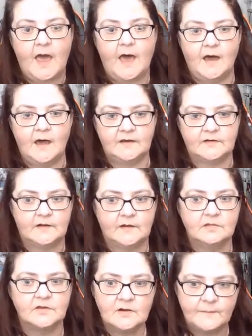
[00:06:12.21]
And
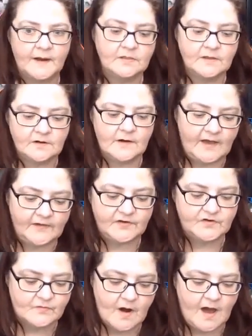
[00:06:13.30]
little by little, as it
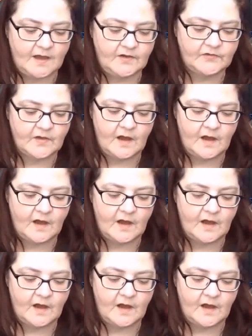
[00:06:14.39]
dries,